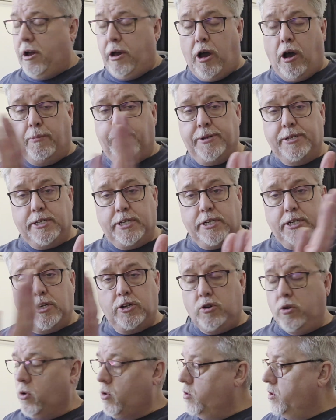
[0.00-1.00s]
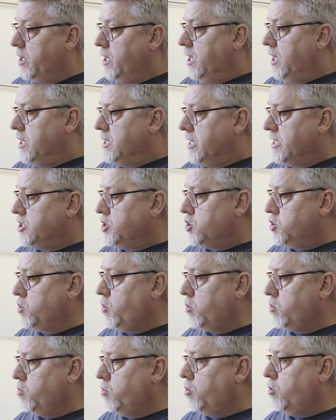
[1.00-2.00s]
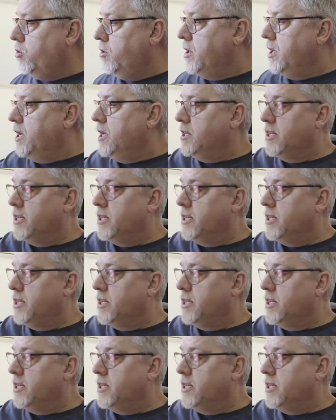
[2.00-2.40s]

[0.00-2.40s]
opposite the door, there's a short wall,